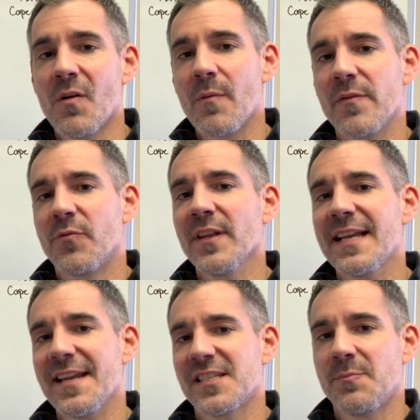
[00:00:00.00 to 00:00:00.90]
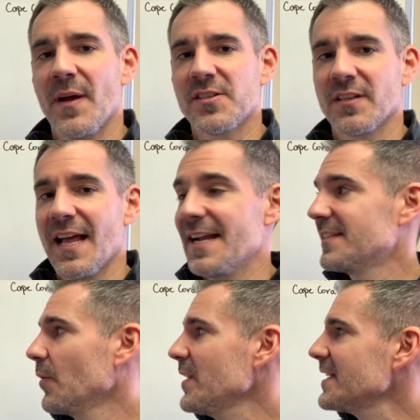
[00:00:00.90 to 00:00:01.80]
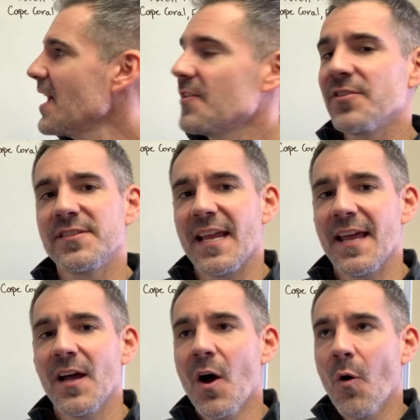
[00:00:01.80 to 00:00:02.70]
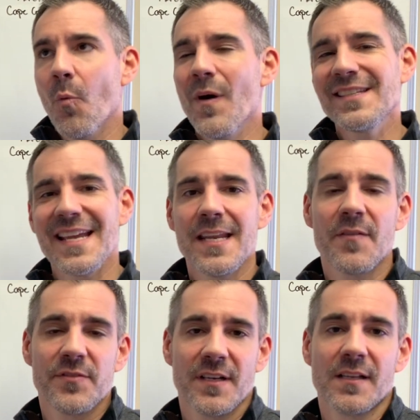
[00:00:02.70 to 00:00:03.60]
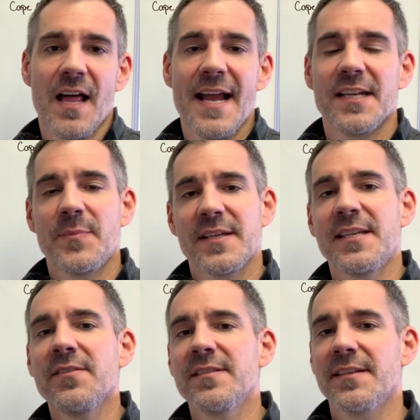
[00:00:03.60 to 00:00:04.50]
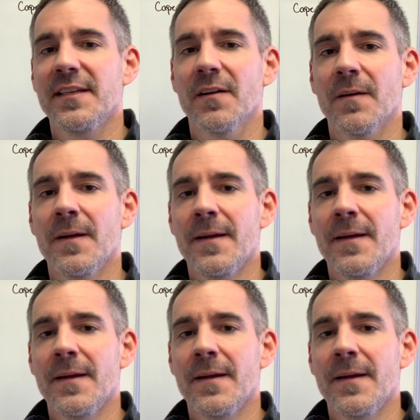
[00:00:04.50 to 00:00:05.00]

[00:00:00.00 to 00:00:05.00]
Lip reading: we've really got to specialize that we can understand what's in it for the client. Because here's the deal.